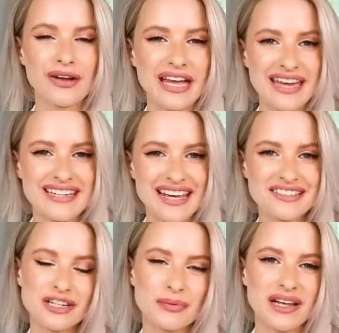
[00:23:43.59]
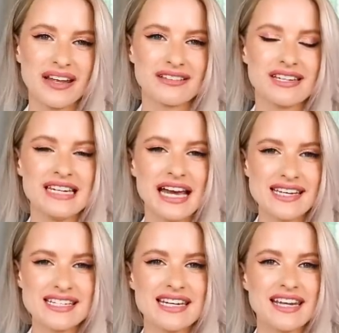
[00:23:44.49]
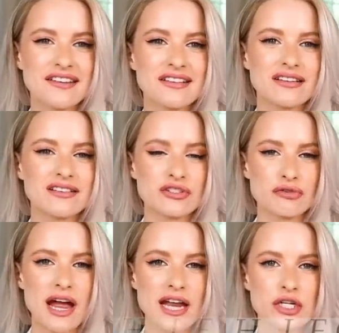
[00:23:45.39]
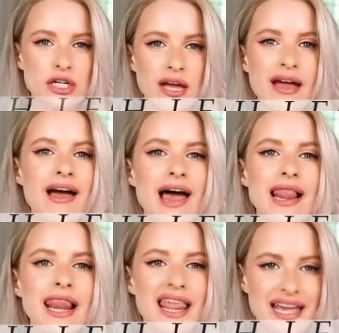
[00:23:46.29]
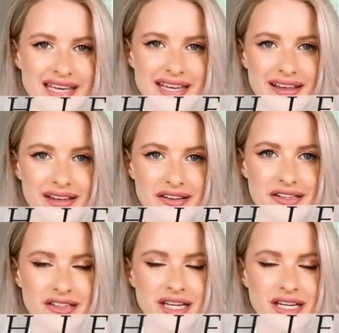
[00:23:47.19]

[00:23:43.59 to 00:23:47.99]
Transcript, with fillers: Okay, next up is nineties stretch leggings.